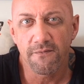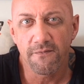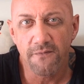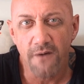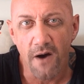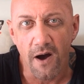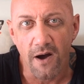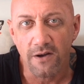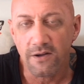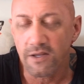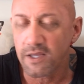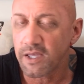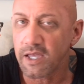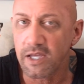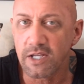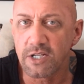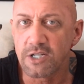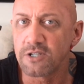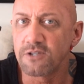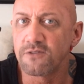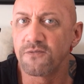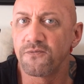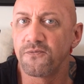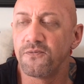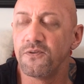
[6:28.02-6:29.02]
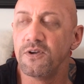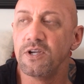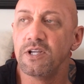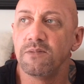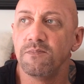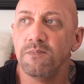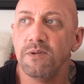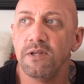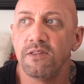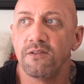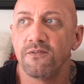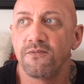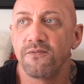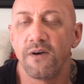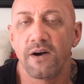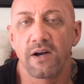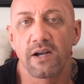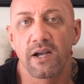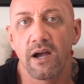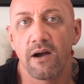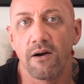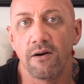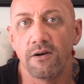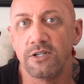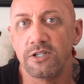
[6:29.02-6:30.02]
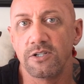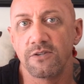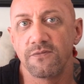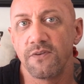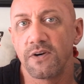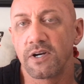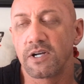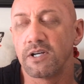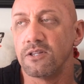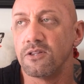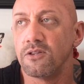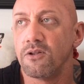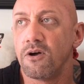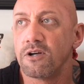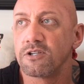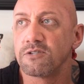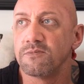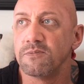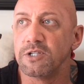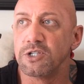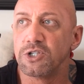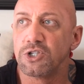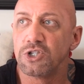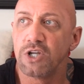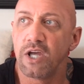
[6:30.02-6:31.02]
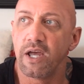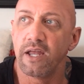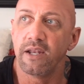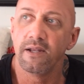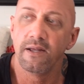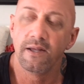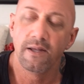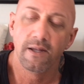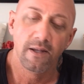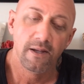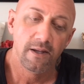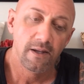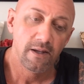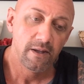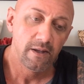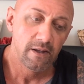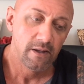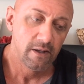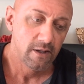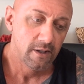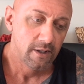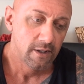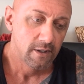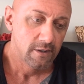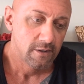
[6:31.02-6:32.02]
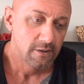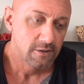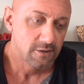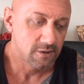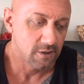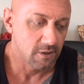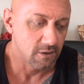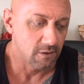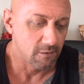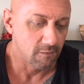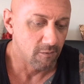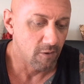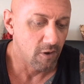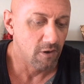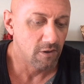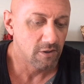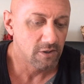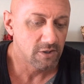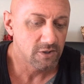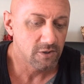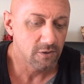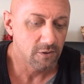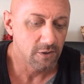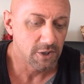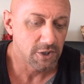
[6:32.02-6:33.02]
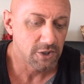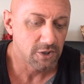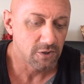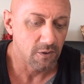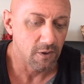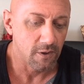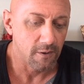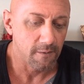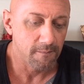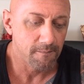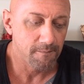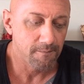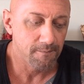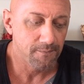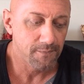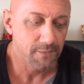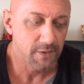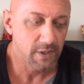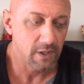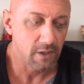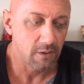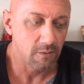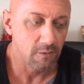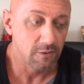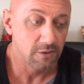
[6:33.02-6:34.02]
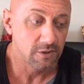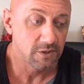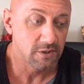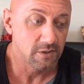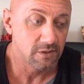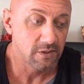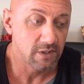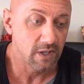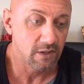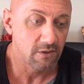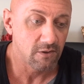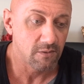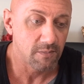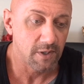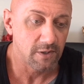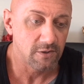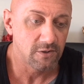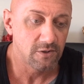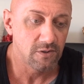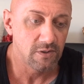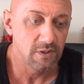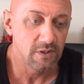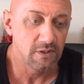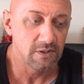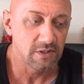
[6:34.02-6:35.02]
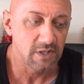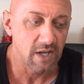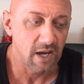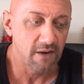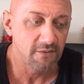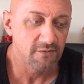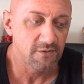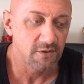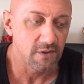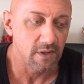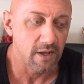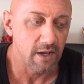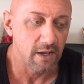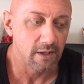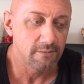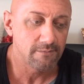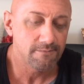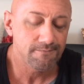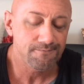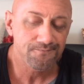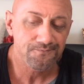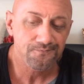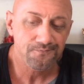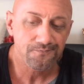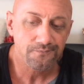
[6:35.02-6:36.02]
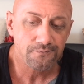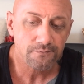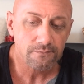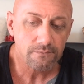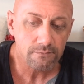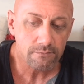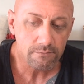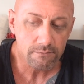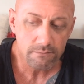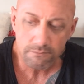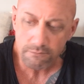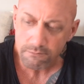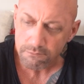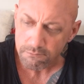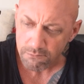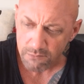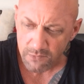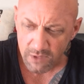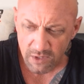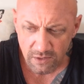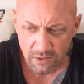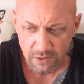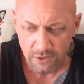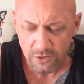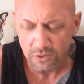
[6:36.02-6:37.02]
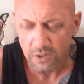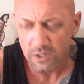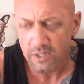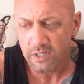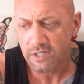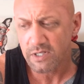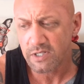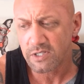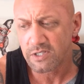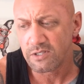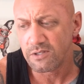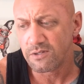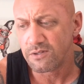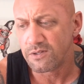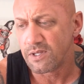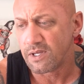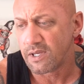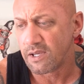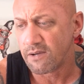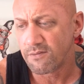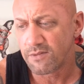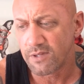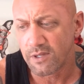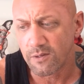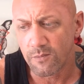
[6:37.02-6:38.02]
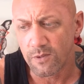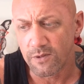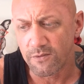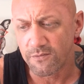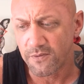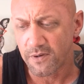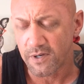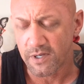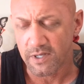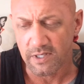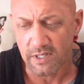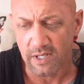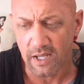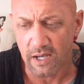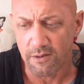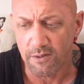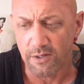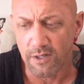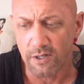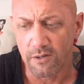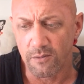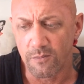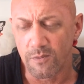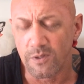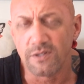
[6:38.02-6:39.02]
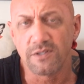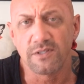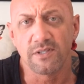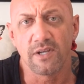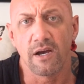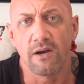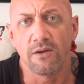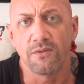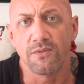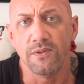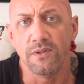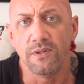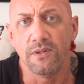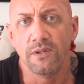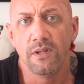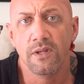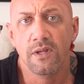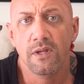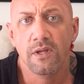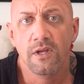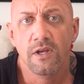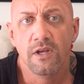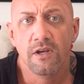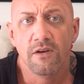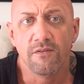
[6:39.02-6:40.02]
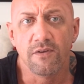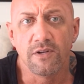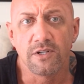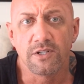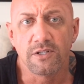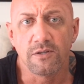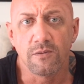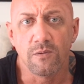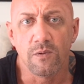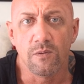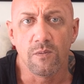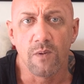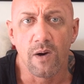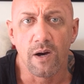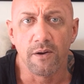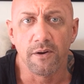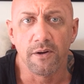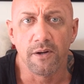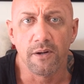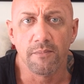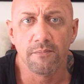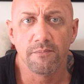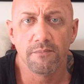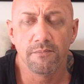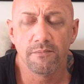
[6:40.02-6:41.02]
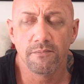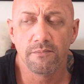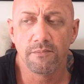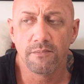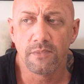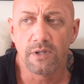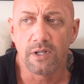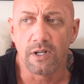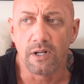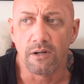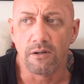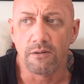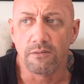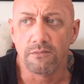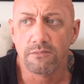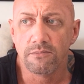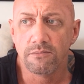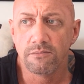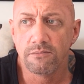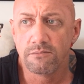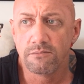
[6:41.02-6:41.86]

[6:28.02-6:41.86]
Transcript: fuck. Like, it just freaked me the fuck out. I just fucking lost my shit. So long story short, you know, we were still together about 2 years after that. The drug addiction thing, everything went fucking downhill, went south, and eventually we wound up, you know,